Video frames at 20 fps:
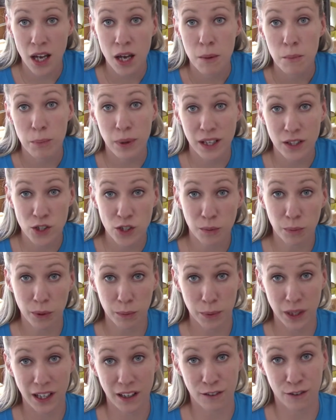But to
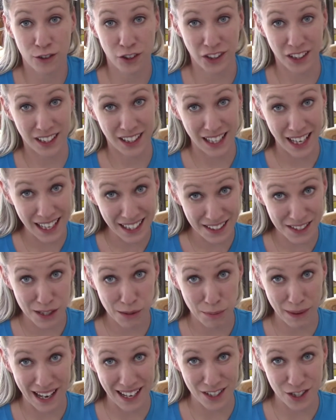prepare for the
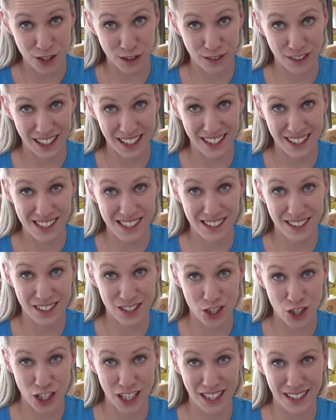next batch of
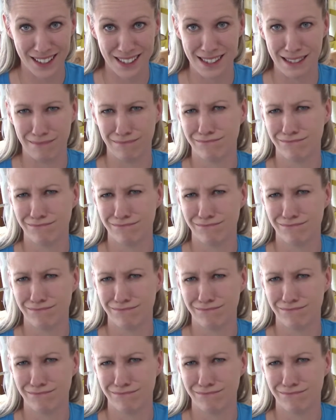chicks,